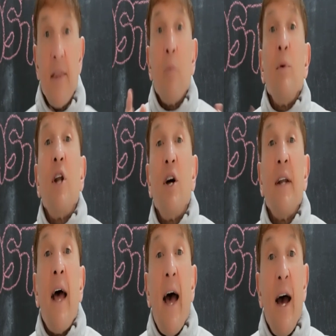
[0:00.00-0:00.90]
and then we
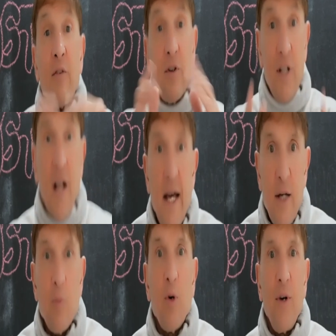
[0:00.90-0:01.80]
learn how
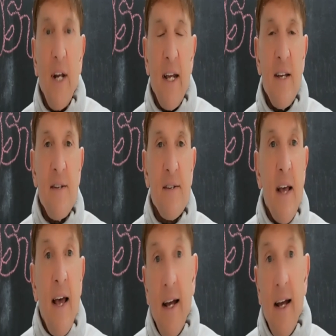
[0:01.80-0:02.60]
reliable it is